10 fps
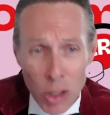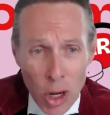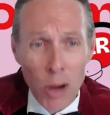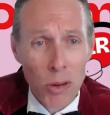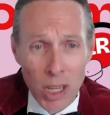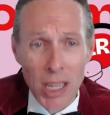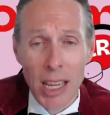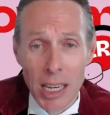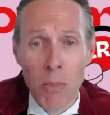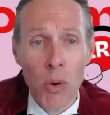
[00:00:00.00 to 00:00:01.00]
don't need
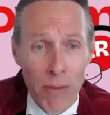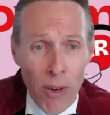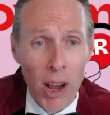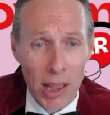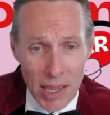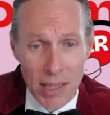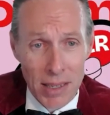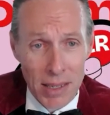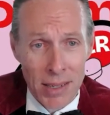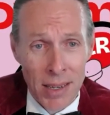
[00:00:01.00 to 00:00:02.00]
any more
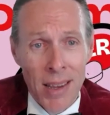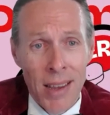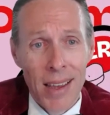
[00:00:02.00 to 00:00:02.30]
violins.